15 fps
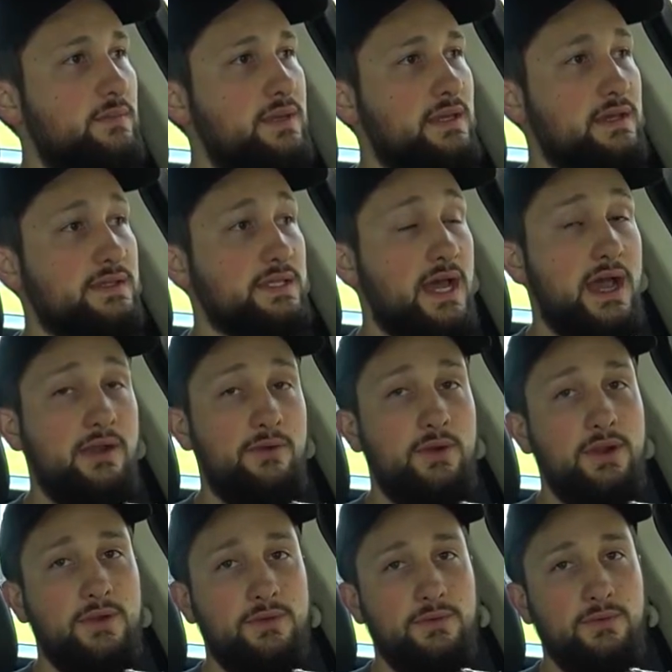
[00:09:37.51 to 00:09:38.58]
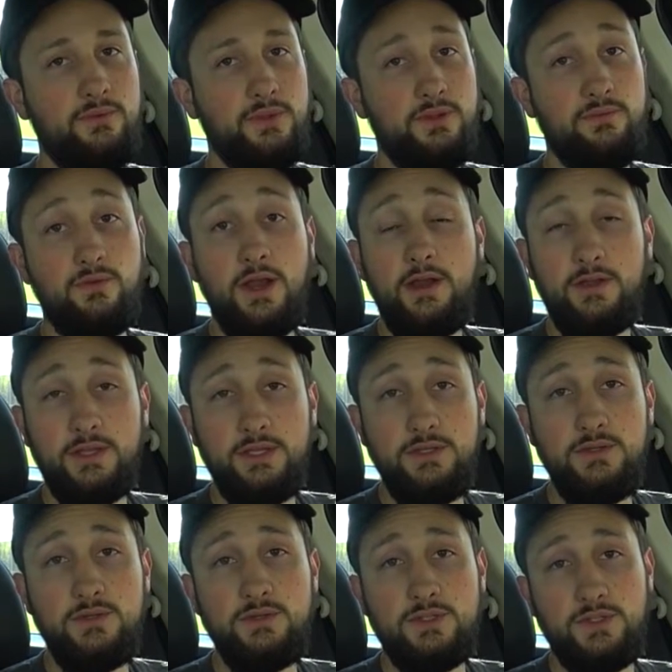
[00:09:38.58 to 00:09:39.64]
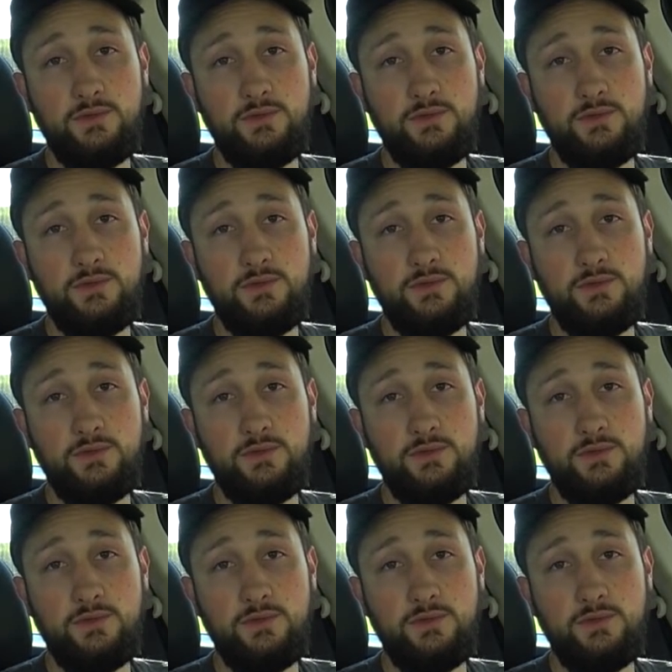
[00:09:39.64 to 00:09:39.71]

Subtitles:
because I rarely use